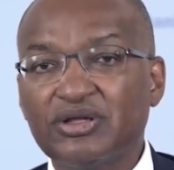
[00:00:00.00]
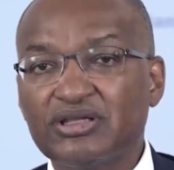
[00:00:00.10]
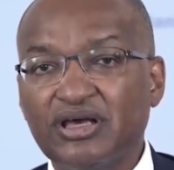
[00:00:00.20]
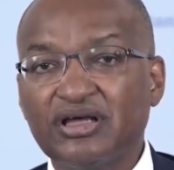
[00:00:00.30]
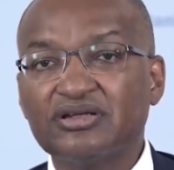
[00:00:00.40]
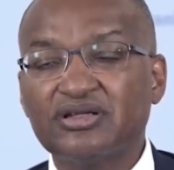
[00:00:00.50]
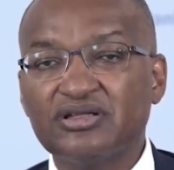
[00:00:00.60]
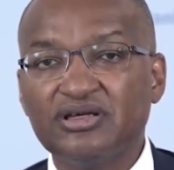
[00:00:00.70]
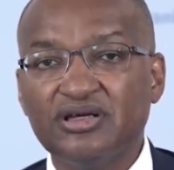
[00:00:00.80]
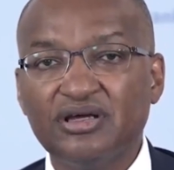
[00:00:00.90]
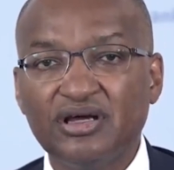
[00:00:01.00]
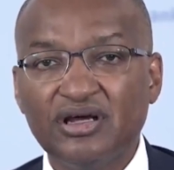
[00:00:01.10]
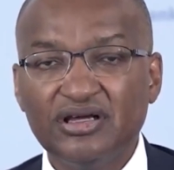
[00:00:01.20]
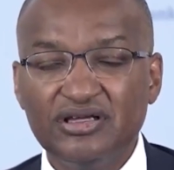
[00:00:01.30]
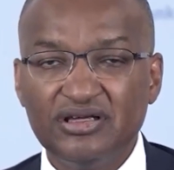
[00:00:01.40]
they enter the
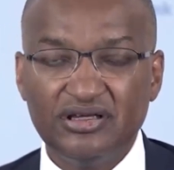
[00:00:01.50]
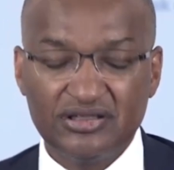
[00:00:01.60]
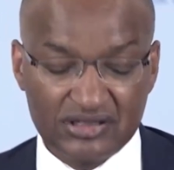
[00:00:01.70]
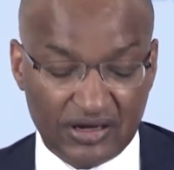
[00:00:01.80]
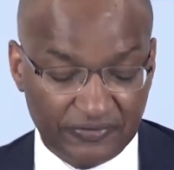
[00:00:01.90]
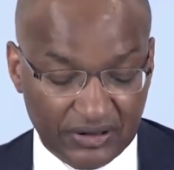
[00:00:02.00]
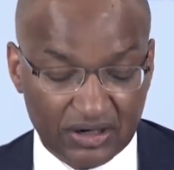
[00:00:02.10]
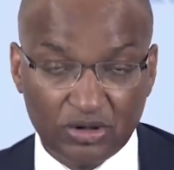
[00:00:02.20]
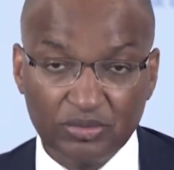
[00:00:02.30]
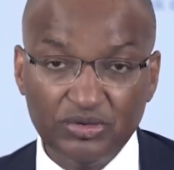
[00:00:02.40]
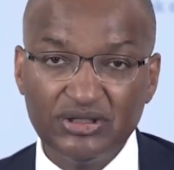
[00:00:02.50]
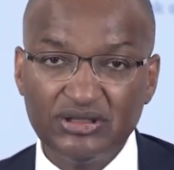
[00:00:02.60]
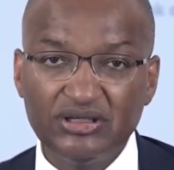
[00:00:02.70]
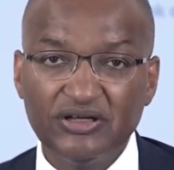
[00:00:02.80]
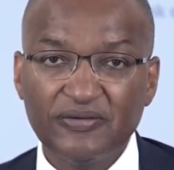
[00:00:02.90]
East African
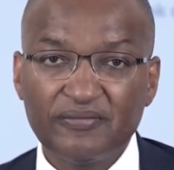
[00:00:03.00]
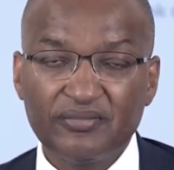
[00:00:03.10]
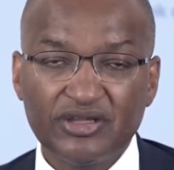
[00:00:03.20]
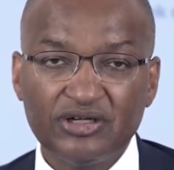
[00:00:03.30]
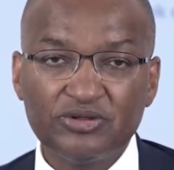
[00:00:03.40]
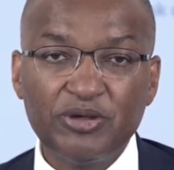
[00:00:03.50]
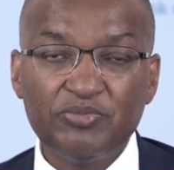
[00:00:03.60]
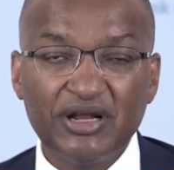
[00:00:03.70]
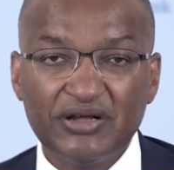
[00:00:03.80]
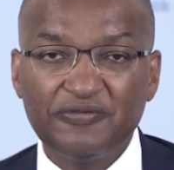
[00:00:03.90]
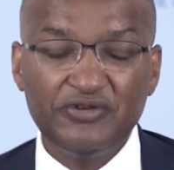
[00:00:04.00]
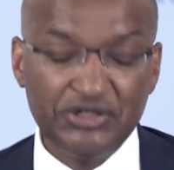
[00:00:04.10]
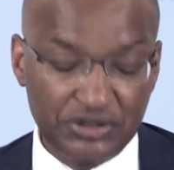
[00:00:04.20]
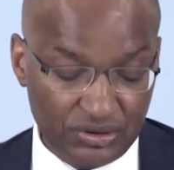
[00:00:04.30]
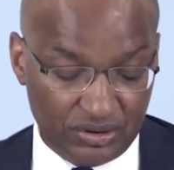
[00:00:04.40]
community, it will be
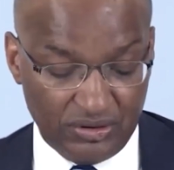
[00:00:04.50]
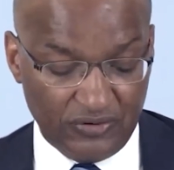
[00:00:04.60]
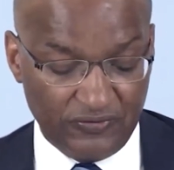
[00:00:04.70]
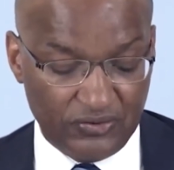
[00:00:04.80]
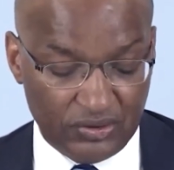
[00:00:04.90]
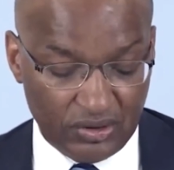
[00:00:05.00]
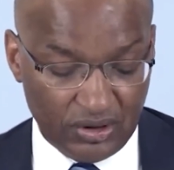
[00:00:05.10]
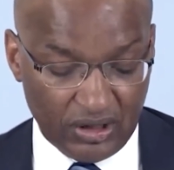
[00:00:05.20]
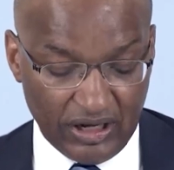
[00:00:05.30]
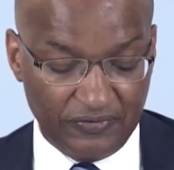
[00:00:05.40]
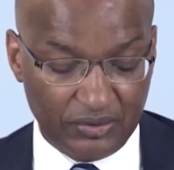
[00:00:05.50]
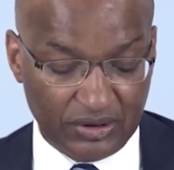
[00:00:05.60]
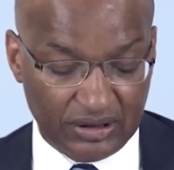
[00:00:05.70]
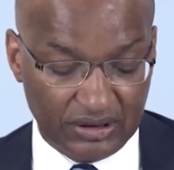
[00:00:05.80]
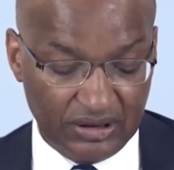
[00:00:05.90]
beneficial for
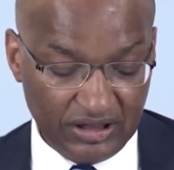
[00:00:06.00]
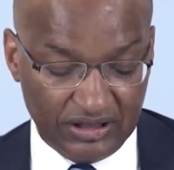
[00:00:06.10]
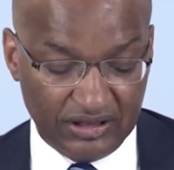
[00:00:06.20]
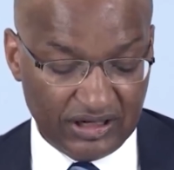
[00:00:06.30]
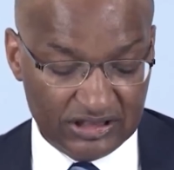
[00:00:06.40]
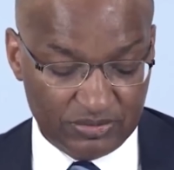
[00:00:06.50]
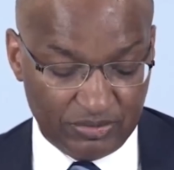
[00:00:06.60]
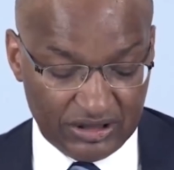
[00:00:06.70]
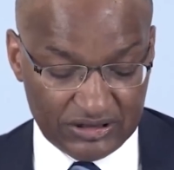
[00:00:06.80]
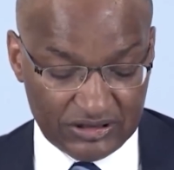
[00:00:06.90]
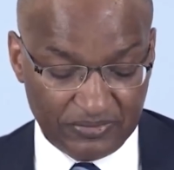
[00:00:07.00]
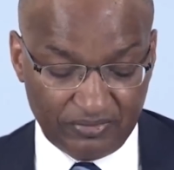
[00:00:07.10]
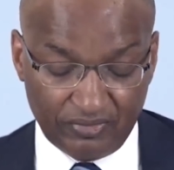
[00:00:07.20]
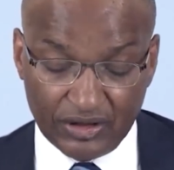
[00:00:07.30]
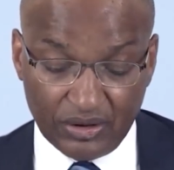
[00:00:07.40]
everyone in that space.
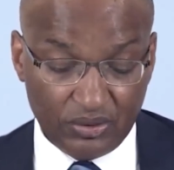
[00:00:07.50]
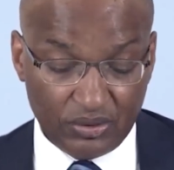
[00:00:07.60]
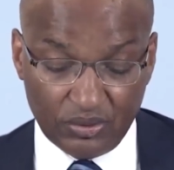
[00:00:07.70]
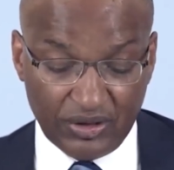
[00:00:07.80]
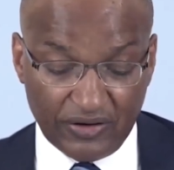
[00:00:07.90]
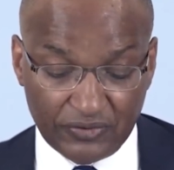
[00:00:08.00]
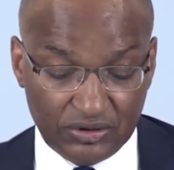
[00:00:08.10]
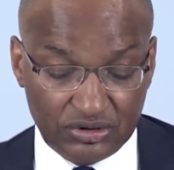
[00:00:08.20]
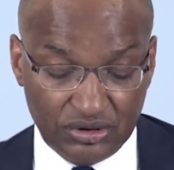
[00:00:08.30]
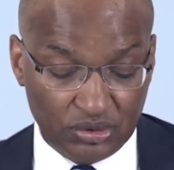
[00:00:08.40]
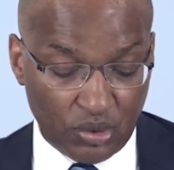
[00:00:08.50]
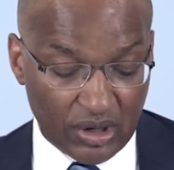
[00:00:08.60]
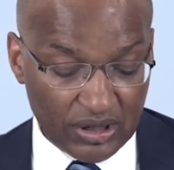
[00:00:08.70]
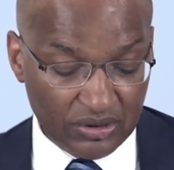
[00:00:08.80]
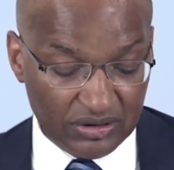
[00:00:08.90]
We have continued
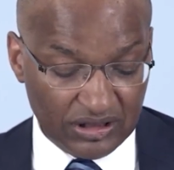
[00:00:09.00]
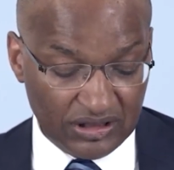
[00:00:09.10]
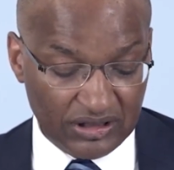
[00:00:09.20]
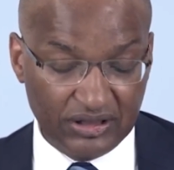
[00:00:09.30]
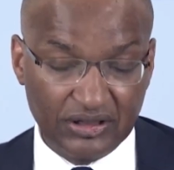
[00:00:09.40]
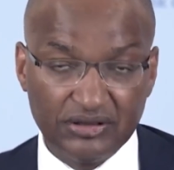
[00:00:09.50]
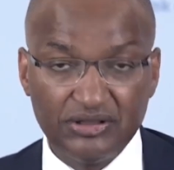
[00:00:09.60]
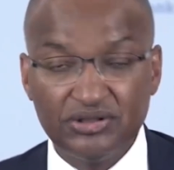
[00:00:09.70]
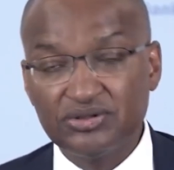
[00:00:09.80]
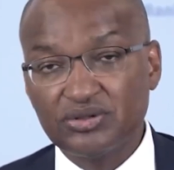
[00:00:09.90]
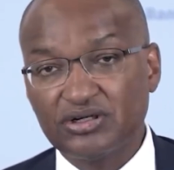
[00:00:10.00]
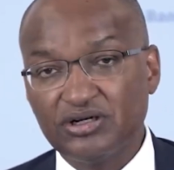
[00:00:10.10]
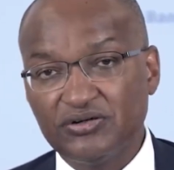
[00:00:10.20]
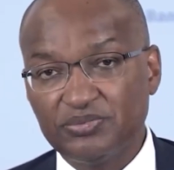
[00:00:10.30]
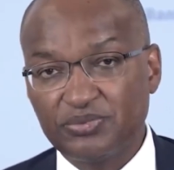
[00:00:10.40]
work on the digital
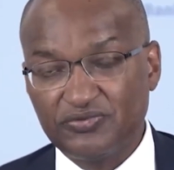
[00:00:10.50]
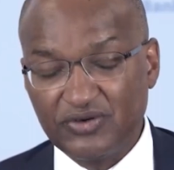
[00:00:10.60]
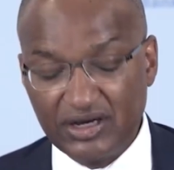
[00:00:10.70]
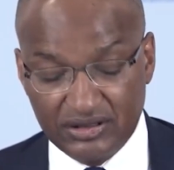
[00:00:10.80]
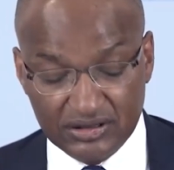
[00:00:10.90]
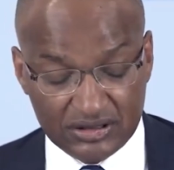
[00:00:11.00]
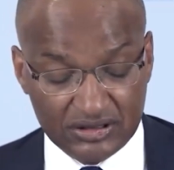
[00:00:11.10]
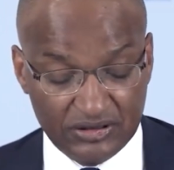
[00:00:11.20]
credit providers,